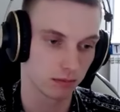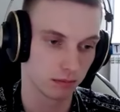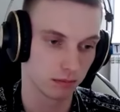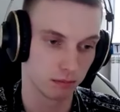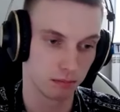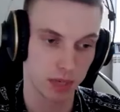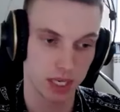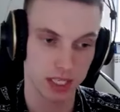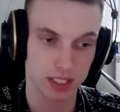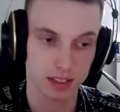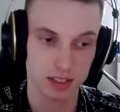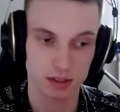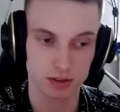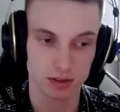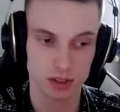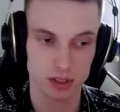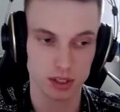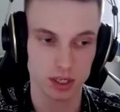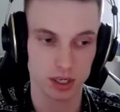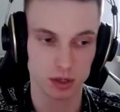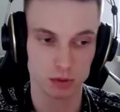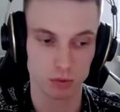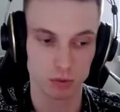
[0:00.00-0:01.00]

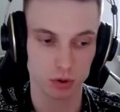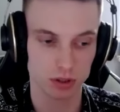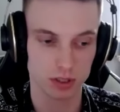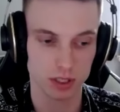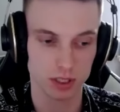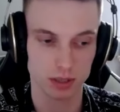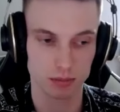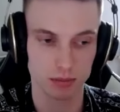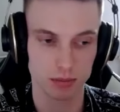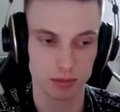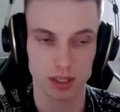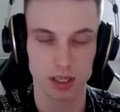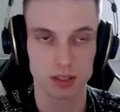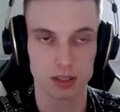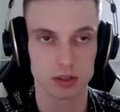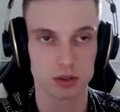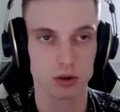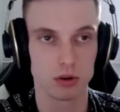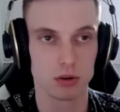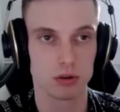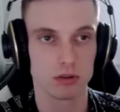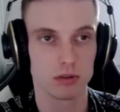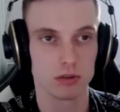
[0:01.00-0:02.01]
Messenger and WhatsApp, but that's
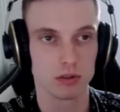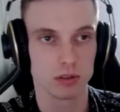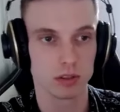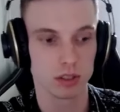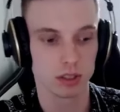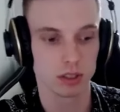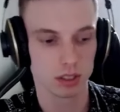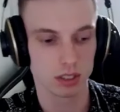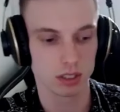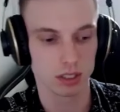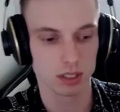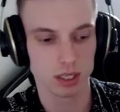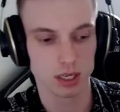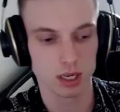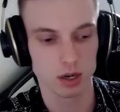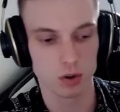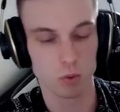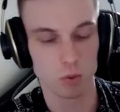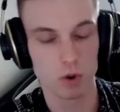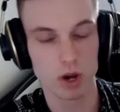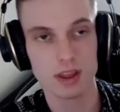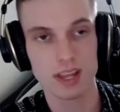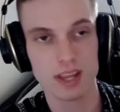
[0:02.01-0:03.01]
all.
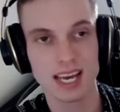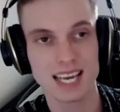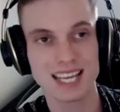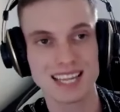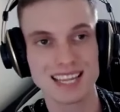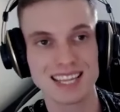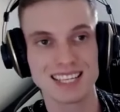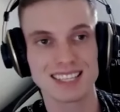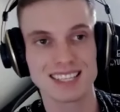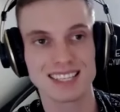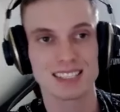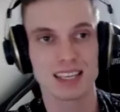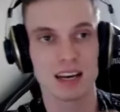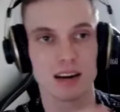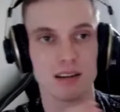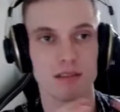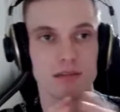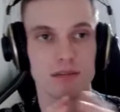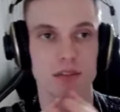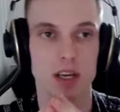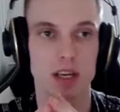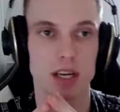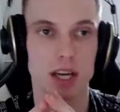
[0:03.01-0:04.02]
When I need
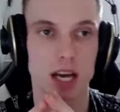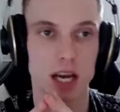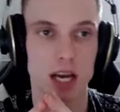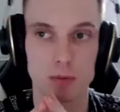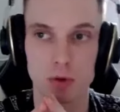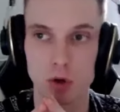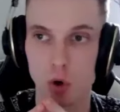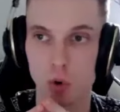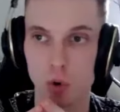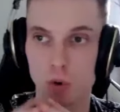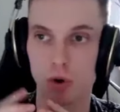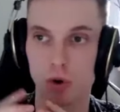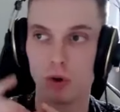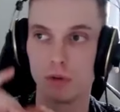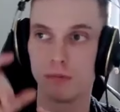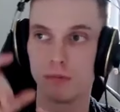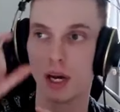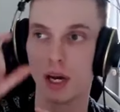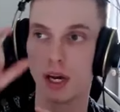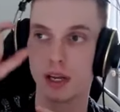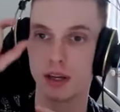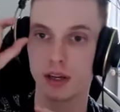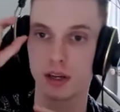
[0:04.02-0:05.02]
something, I go on
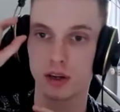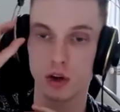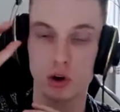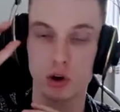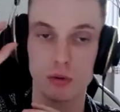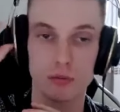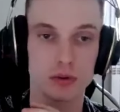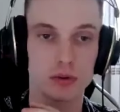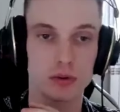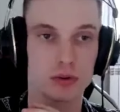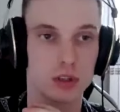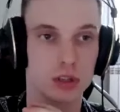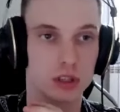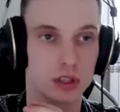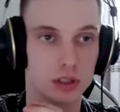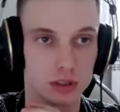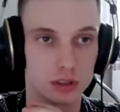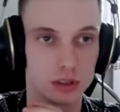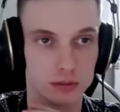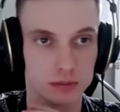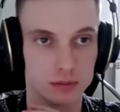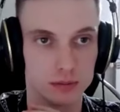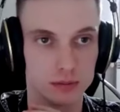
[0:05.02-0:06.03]
my
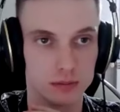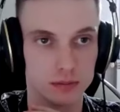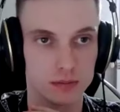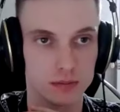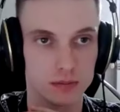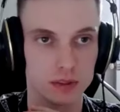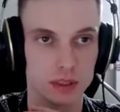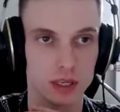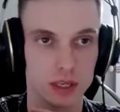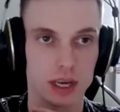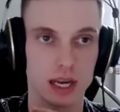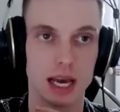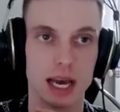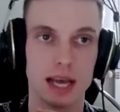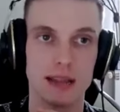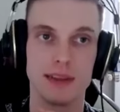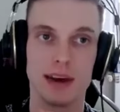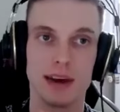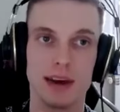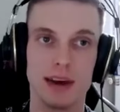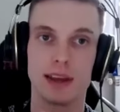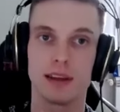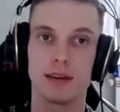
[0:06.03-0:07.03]
computer and
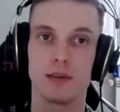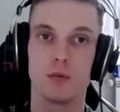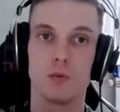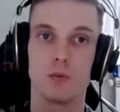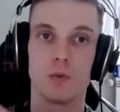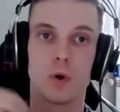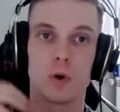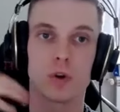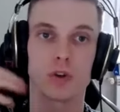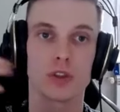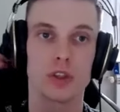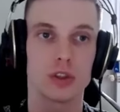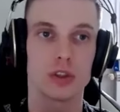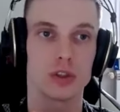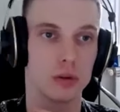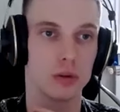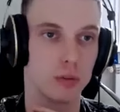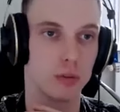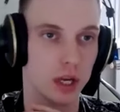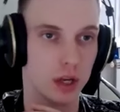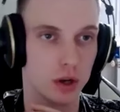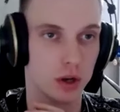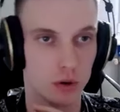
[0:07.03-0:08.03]
I watch it on
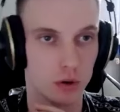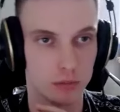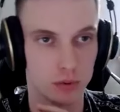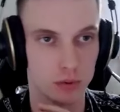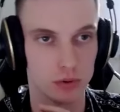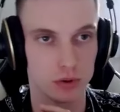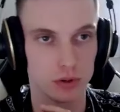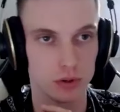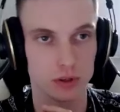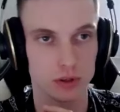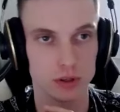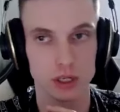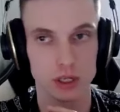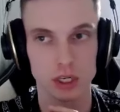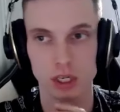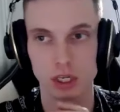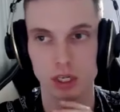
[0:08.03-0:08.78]
my computer.